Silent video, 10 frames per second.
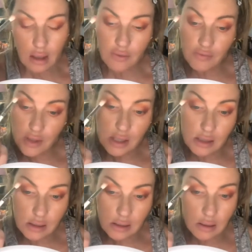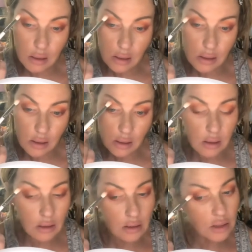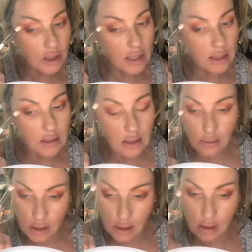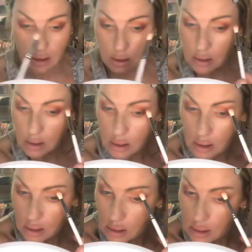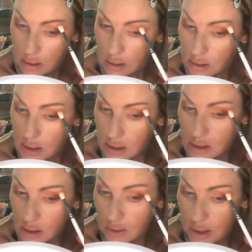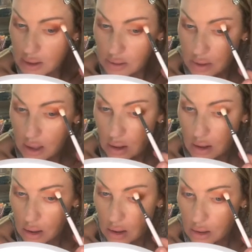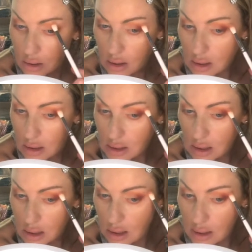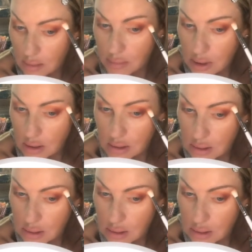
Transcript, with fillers: of these shades out here. You guys know I do that all the time.